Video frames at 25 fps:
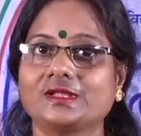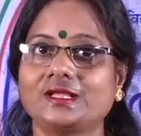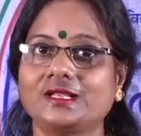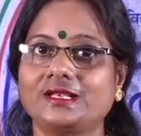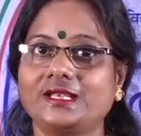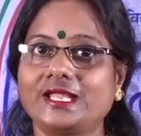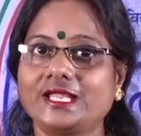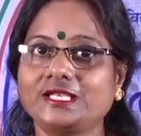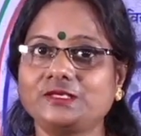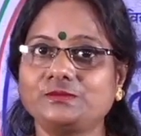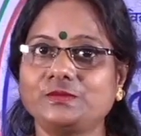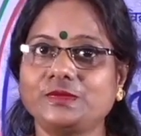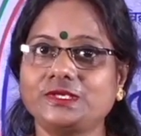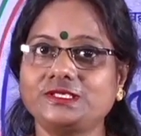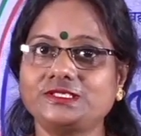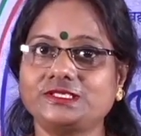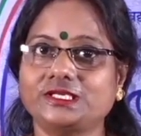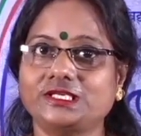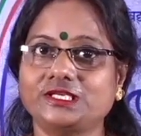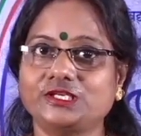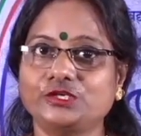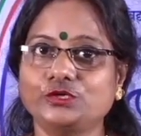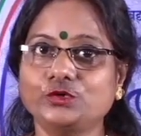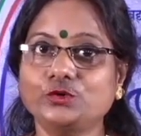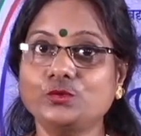Let me tell
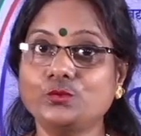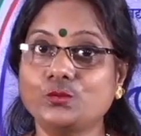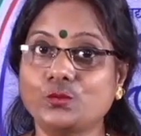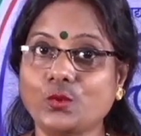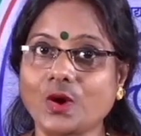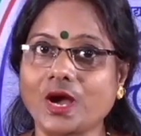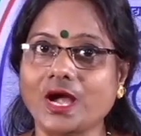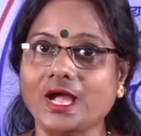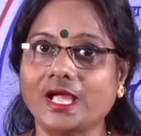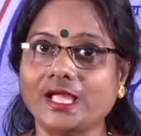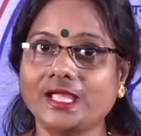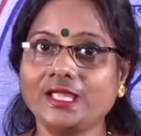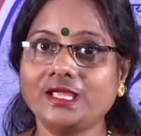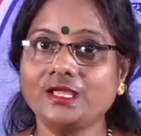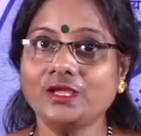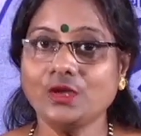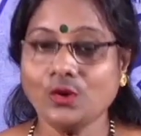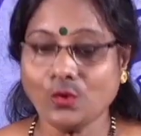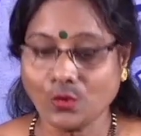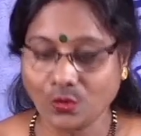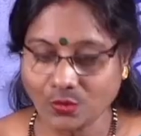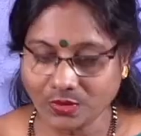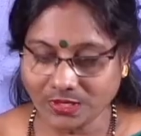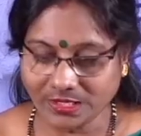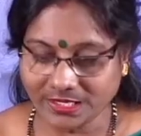you why
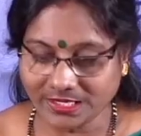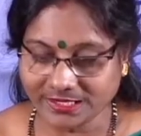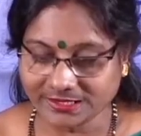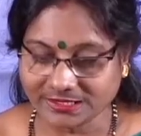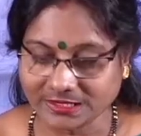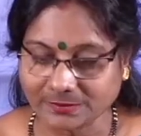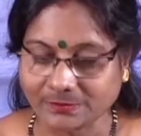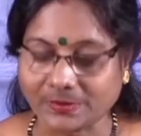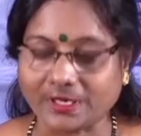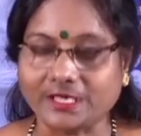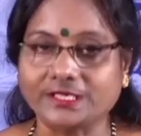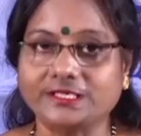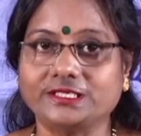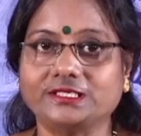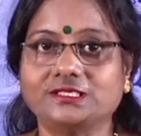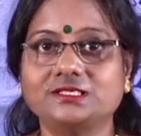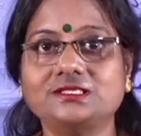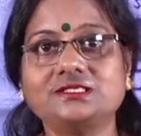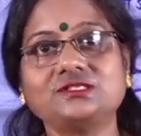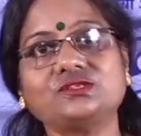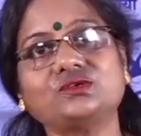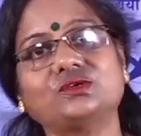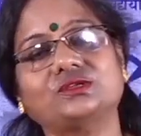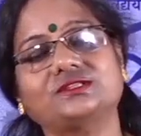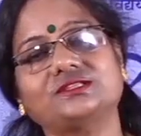only the
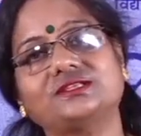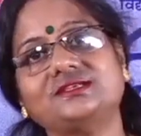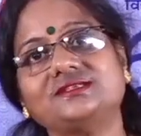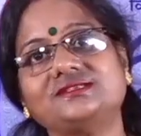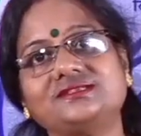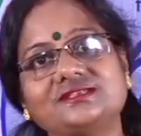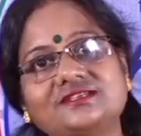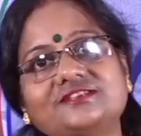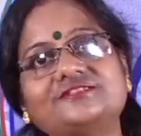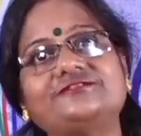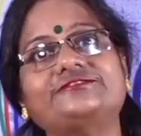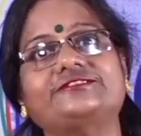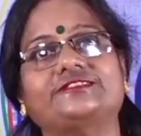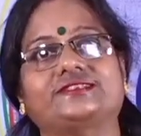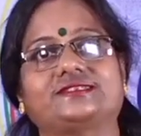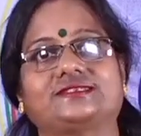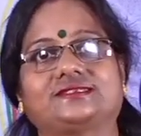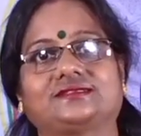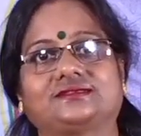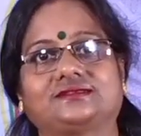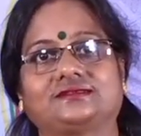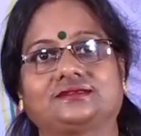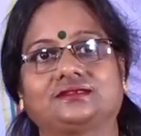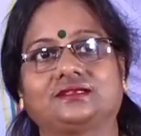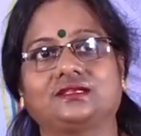particles on the
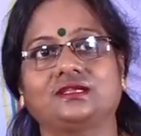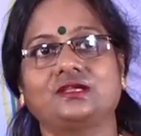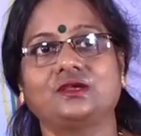surface.